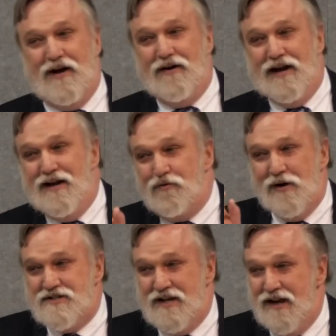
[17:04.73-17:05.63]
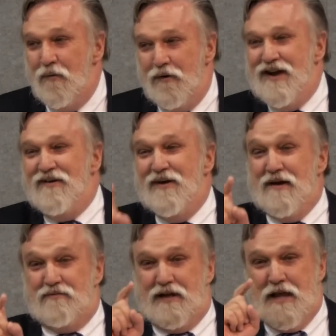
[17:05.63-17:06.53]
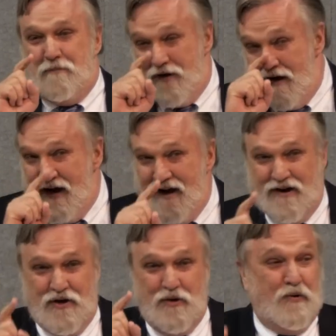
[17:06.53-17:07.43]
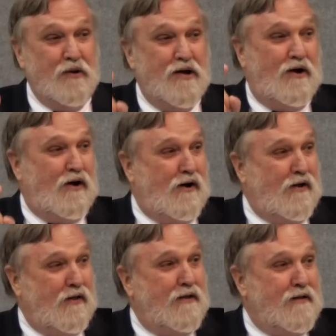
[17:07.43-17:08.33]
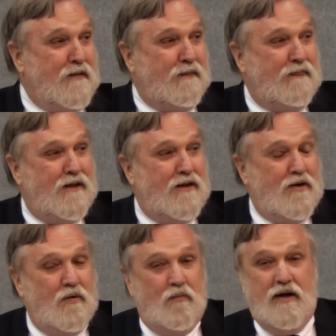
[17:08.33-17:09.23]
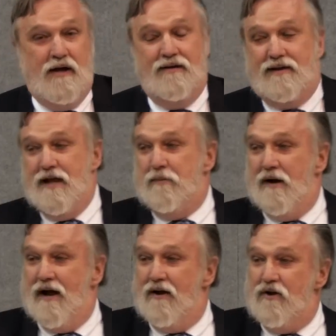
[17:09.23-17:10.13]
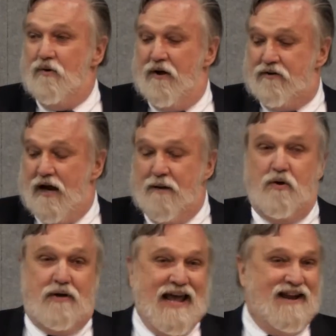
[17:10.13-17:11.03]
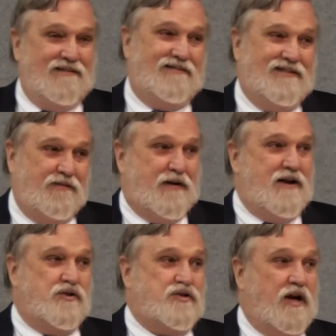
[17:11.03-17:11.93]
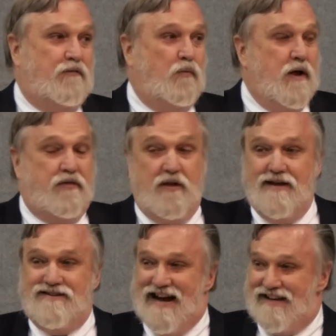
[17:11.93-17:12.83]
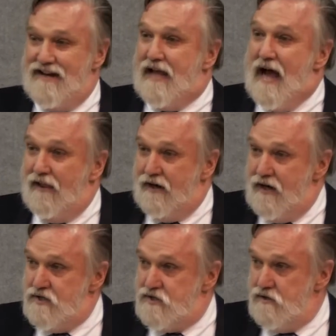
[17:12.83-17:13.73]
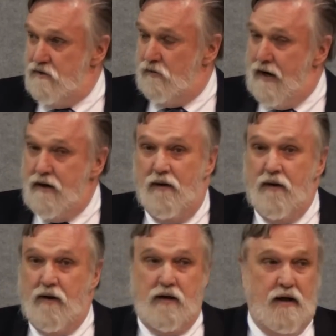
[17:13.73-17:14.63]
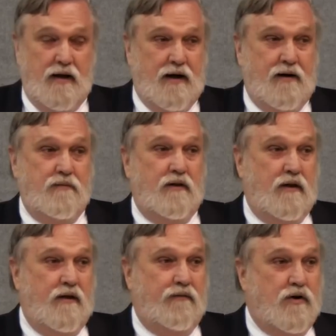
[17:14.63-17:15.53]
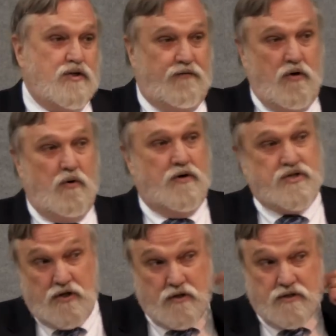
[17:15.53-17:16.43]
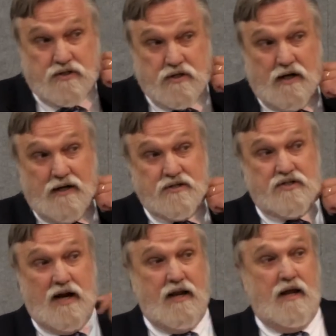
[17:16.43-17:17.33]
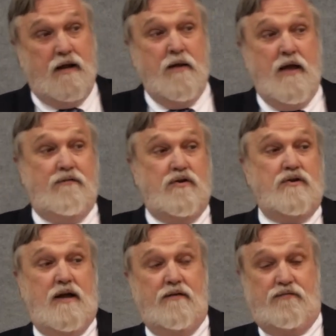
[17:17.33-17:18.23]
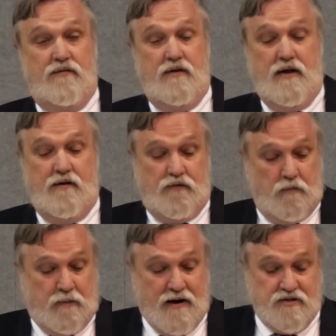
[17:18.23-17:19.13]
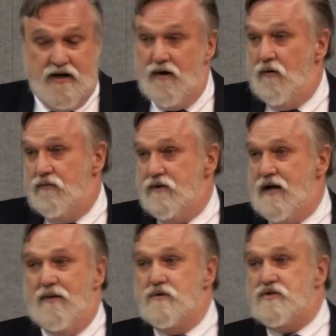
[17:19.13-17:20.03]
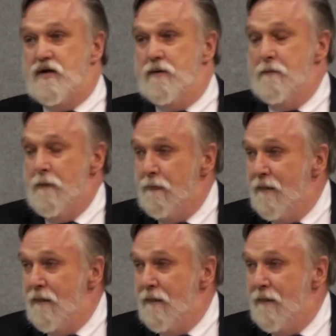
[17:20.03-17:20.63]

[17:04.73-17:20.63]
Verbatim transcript: very tricksy. We, we have to keep an eye on you all. We keep an eye on you all the time. You can't defend yourself with technicalities, right? You, uh, those of you who are students uh, studying, if you if if your parents said, "Oh, how was..." Um,